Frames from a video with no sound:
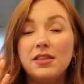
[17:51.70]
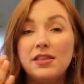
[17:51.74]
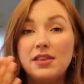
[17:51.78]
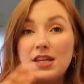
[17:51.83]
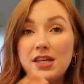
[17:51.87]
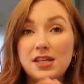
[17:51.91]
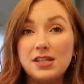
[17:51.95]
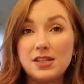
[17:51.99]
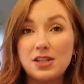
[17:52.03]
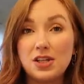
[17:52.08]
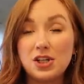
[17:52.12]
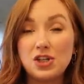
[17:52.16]

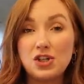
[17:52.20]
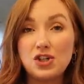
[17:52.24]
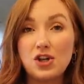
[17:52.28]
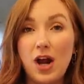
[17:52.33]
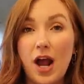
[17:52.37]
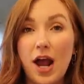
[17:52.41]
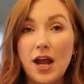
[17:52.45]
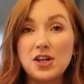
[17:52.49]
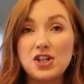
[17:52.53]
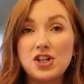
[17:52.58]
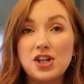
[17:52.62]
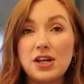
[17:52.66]
these
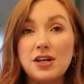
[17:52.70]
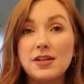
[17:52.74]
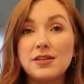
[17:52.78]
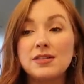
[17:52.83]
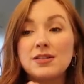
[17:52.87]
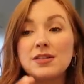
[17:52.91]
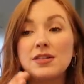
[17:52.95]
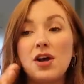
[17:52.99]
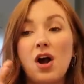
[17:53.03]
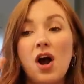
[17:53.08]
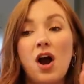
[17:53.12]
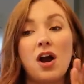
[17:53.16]

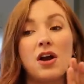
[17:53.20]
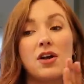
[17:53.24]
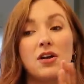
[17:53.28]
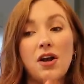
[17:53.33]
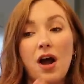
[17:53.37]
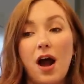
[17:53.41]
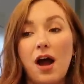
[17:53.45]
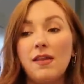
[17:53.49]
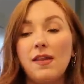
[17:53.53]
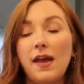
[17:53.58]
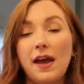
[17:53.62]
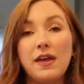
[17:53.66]
contractions are
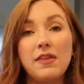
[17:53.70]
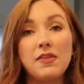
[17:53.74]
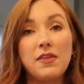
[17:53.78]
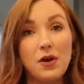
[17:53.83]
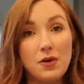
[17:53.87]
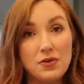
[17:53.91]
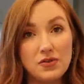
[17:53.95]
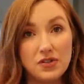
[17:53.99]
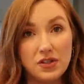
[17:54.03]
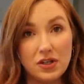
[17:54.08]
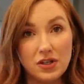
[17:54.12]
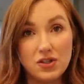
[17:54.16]
not like
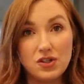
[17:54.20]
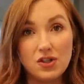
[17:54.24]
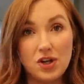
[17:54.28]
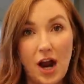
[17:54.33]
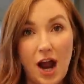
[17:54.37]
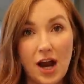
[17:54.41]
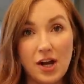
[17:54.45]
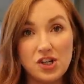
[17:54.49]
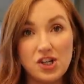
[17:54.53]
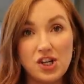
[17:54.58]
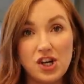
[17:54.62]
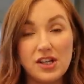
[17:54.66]
those
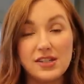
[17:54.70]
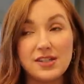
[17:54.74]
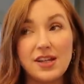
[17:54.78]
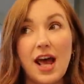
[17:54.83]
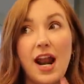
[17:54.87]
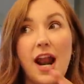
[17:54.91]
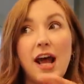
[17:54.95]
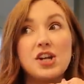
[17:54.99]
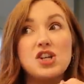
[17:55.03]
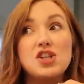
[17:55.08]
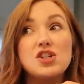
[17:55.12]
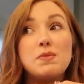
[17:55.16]
contractions.
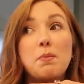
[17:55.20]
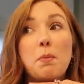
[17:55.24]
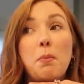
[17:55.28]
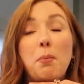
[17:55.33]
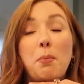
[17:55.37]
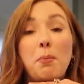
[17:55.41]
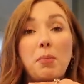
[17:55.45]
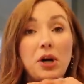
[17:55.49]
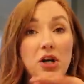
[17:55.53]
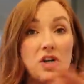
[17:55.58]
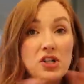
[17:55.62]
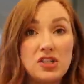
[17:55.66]
And I just
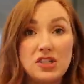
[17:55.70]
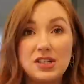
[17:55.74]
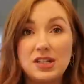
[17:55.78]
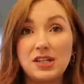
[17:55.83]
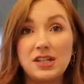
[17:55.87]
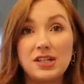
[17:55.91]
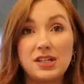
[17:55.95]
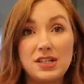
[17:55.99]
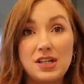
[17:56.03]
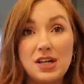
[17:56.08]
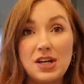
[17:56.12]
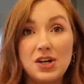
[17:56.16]
burst
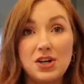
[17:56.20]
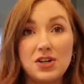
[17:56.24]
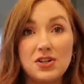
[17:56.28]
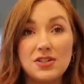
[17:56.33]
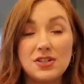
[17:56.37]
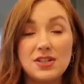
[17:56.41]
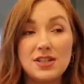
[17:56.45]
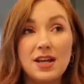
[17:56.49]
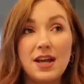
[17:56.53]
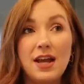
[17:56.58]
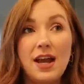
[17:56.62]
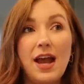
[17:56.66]
into
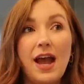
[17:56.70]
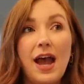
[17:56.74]
tears.